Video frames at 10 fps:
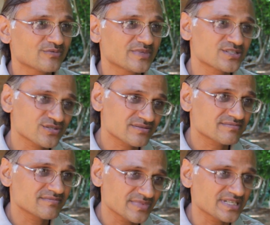one should
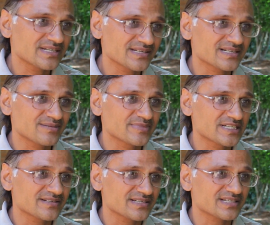really come
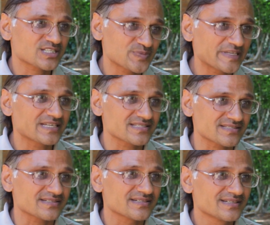here and experience
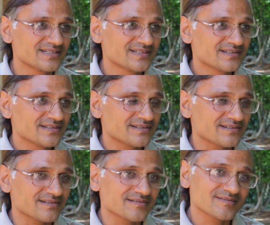it.
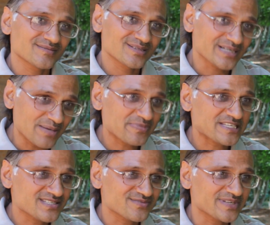The
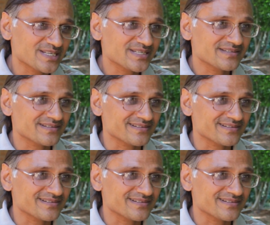campus is very